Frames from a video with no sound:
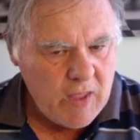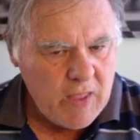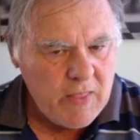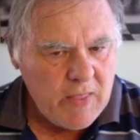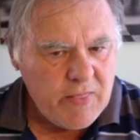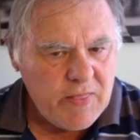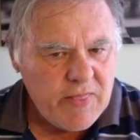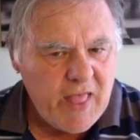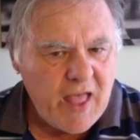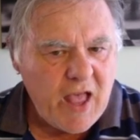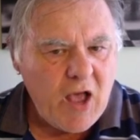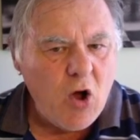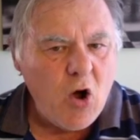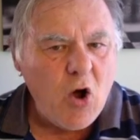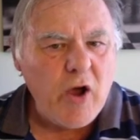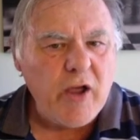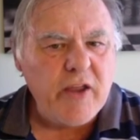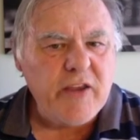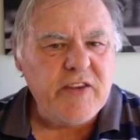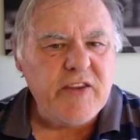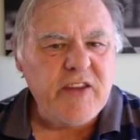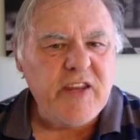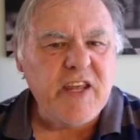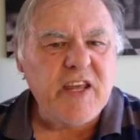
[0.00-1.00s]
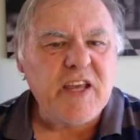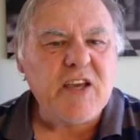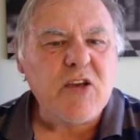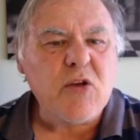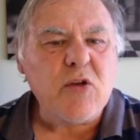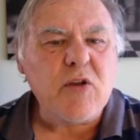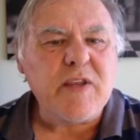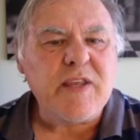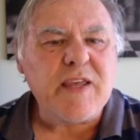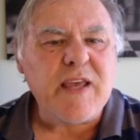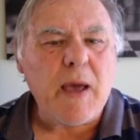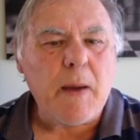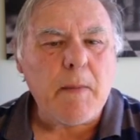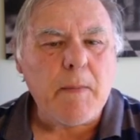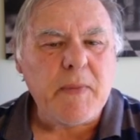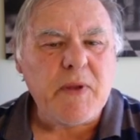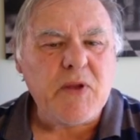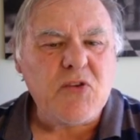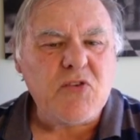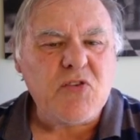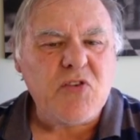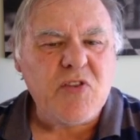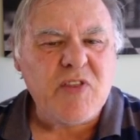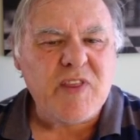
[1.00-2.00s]
That idea could come
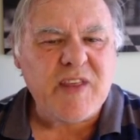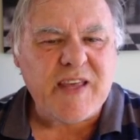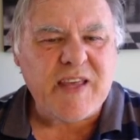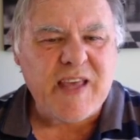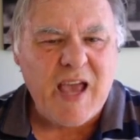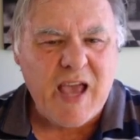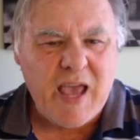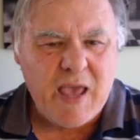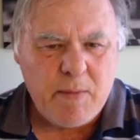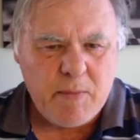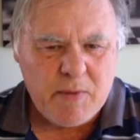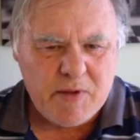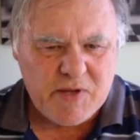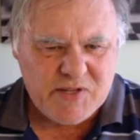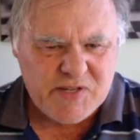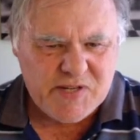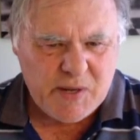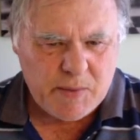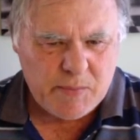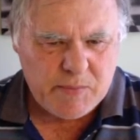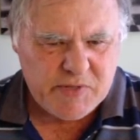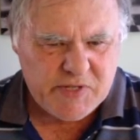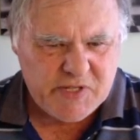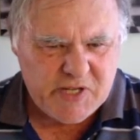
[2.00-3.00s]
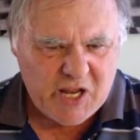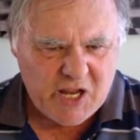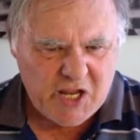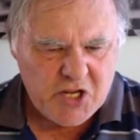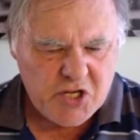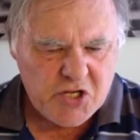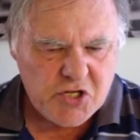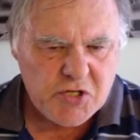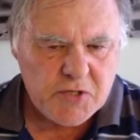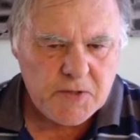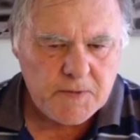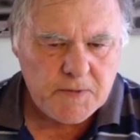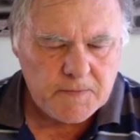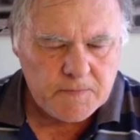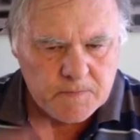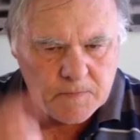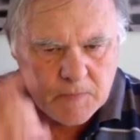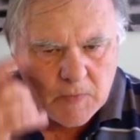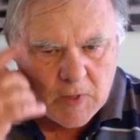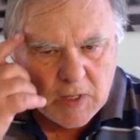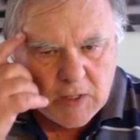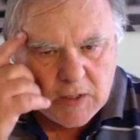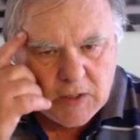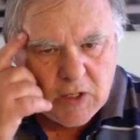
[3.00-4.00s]
into the game at some stage.
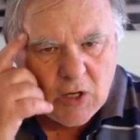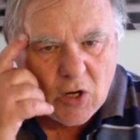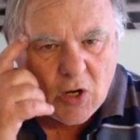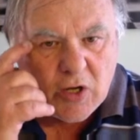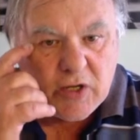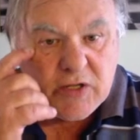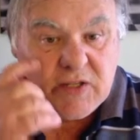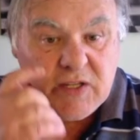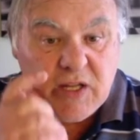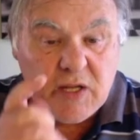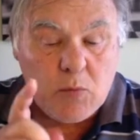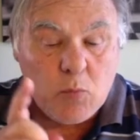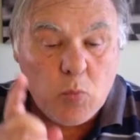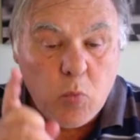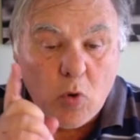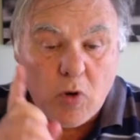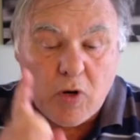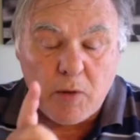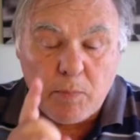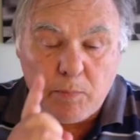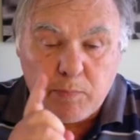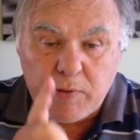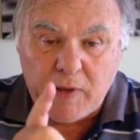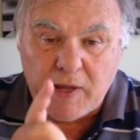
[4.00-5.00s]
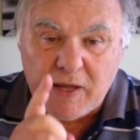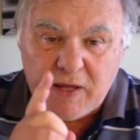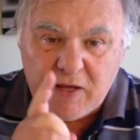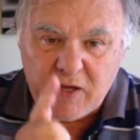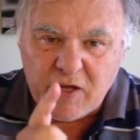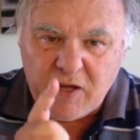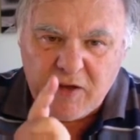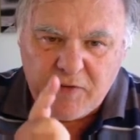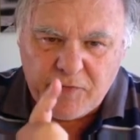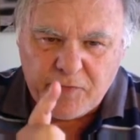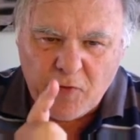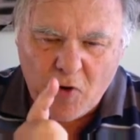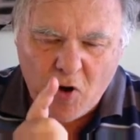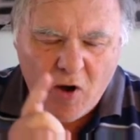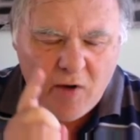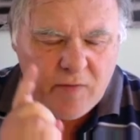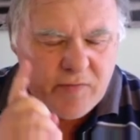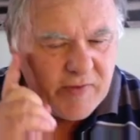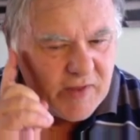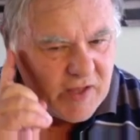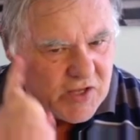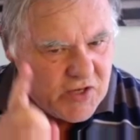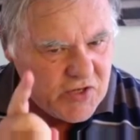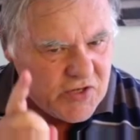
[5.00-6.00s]
Now, I did want to play e5.
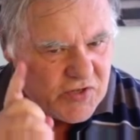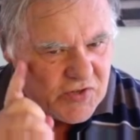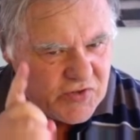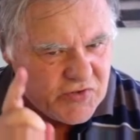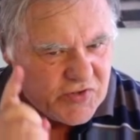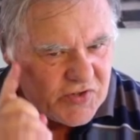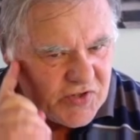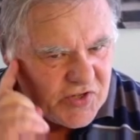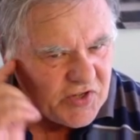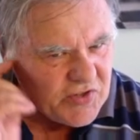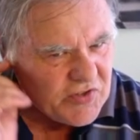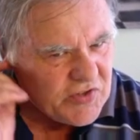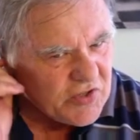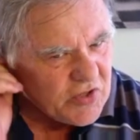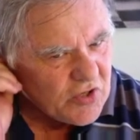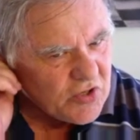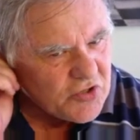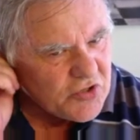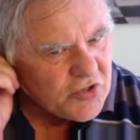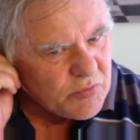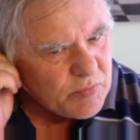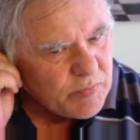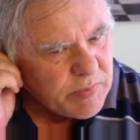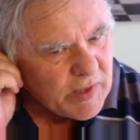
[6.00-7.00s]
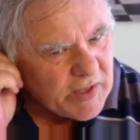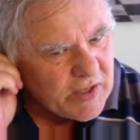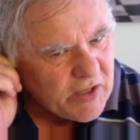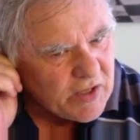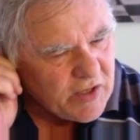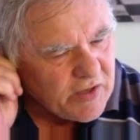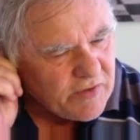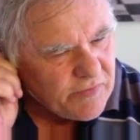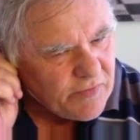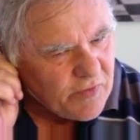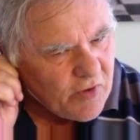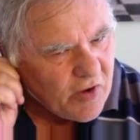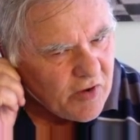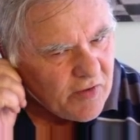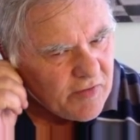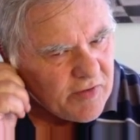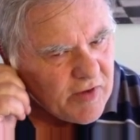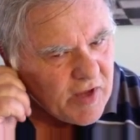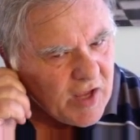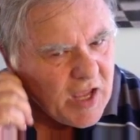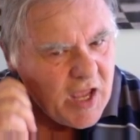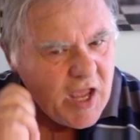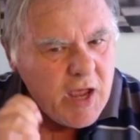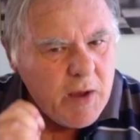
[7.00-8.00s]
The engine's suggesting I should play e5.
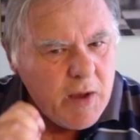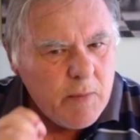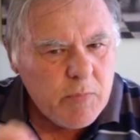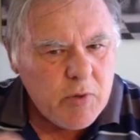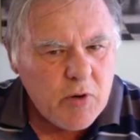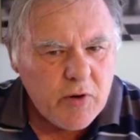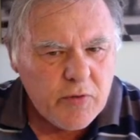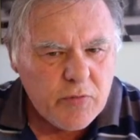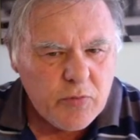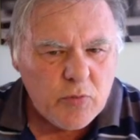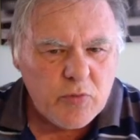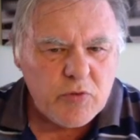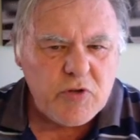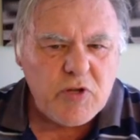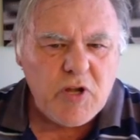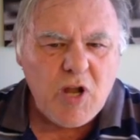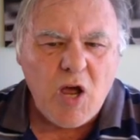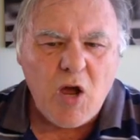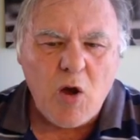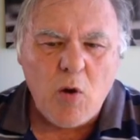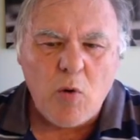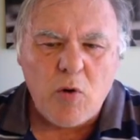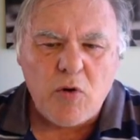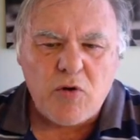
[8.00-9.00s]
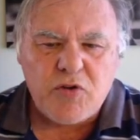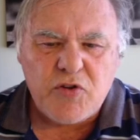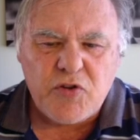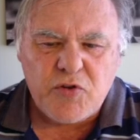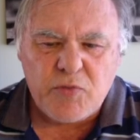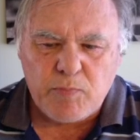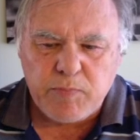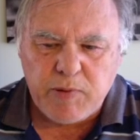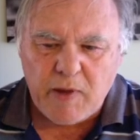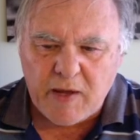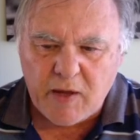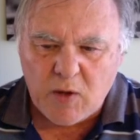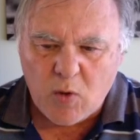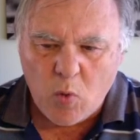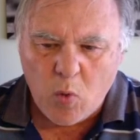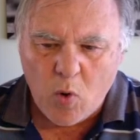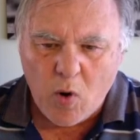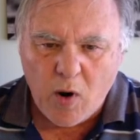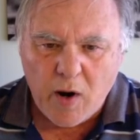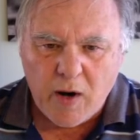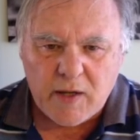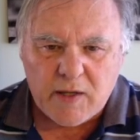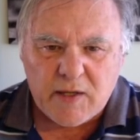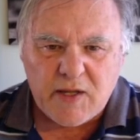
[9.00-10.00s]
But I thought, no, I'll just play
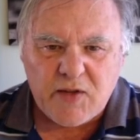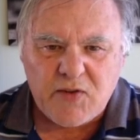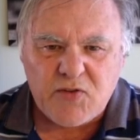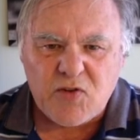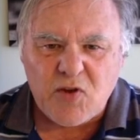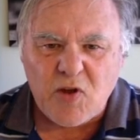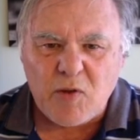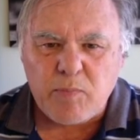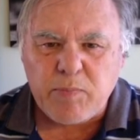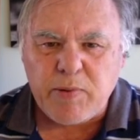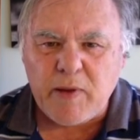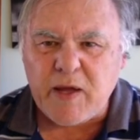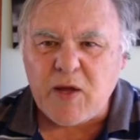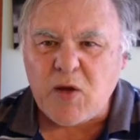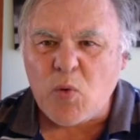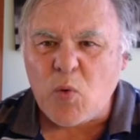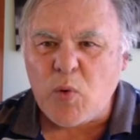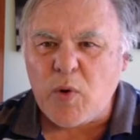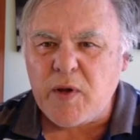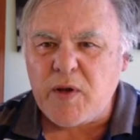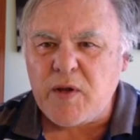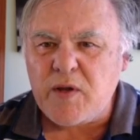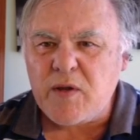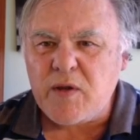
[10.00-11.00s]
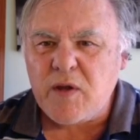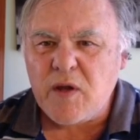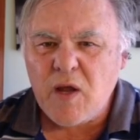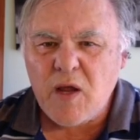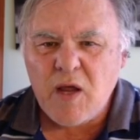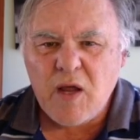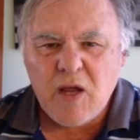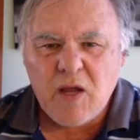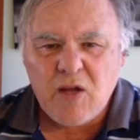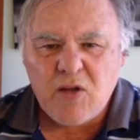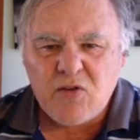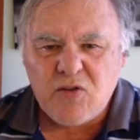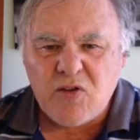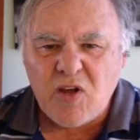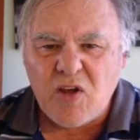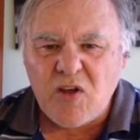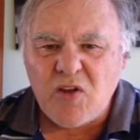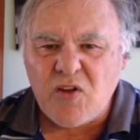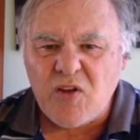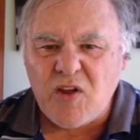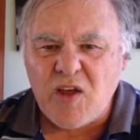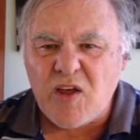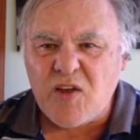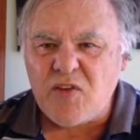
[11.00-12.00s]
quietly. So I played queen to
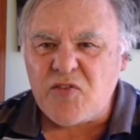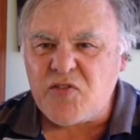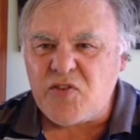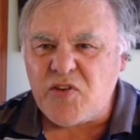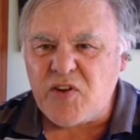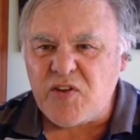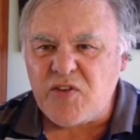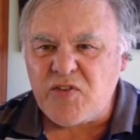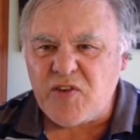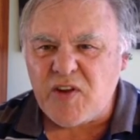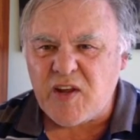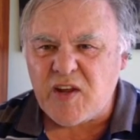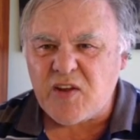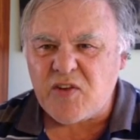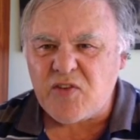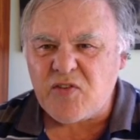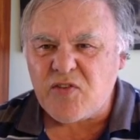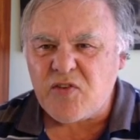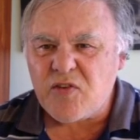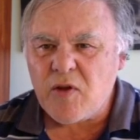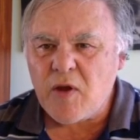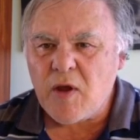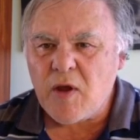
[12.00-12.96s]
c6.